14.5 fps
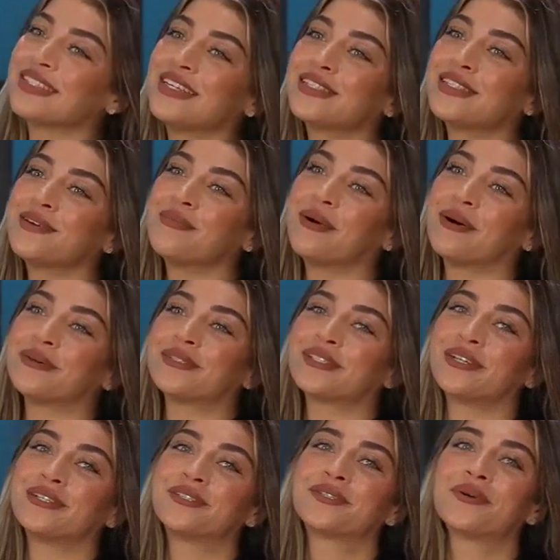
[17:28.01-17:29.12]
is the most
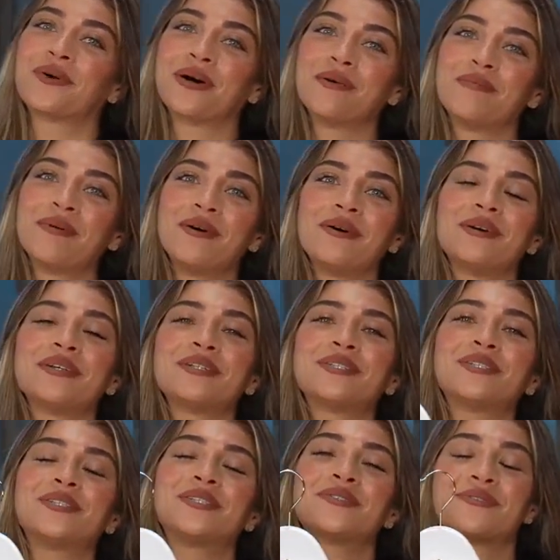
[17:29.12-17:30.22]
adorable
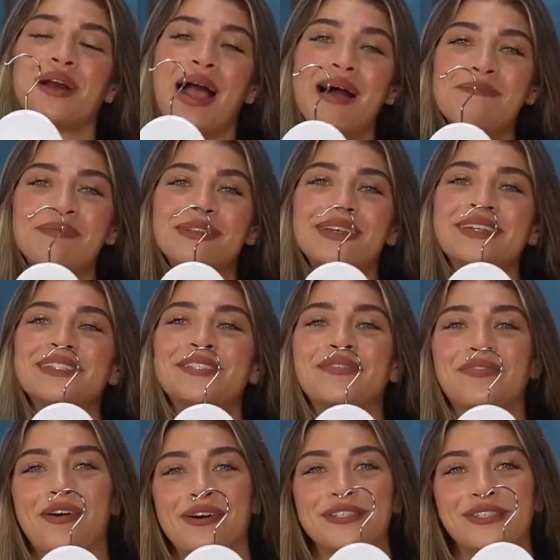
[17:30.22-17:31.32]
strapless
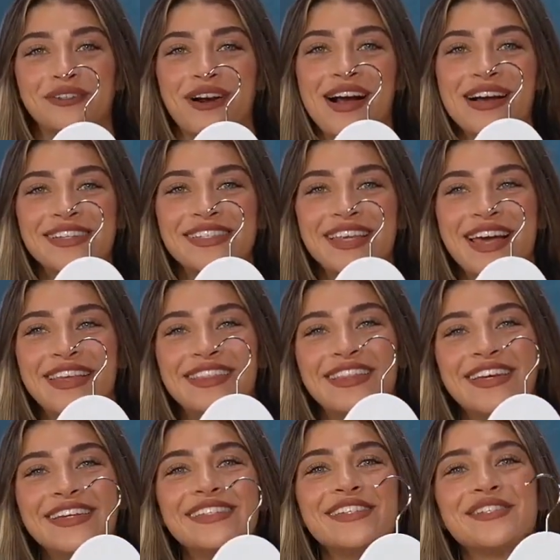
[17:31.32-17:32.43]
fur dress, and
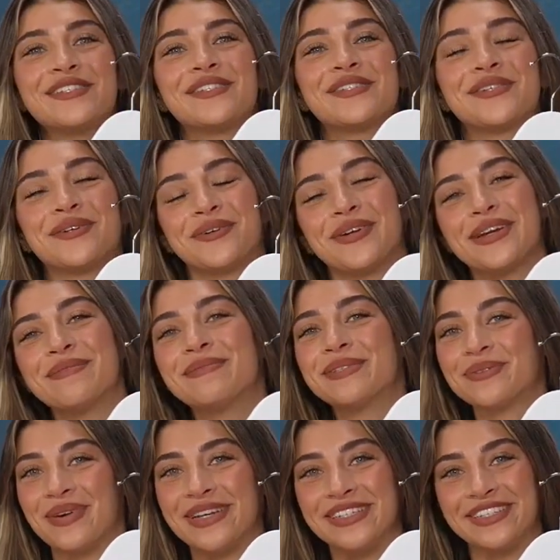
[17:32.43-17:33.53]
this screams
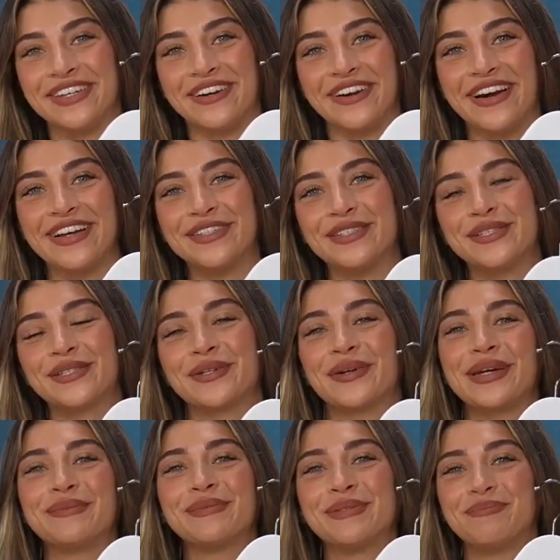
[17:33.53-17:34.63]
winter, it
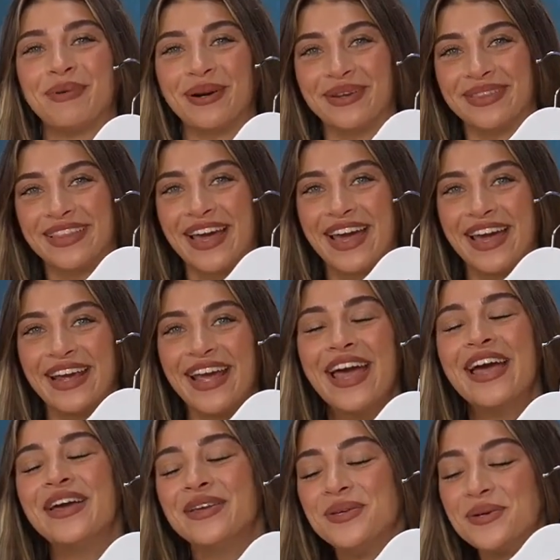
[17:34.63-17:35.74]
screams birthday.
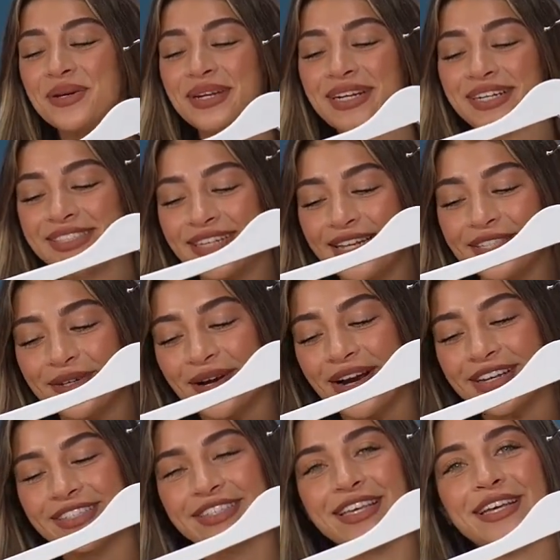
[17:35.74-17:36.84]
You could
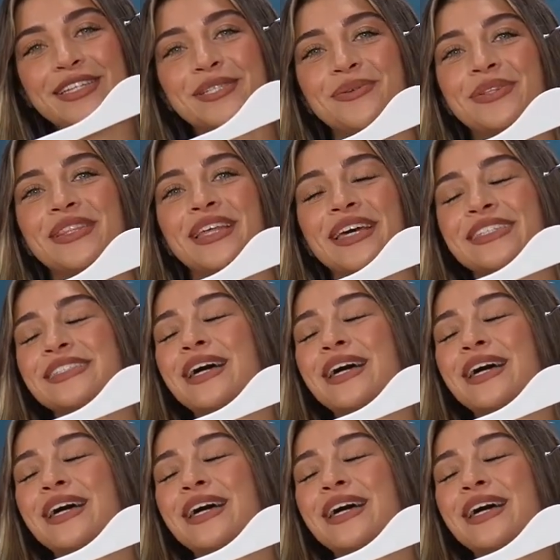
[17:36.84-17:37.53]
accessorize this with like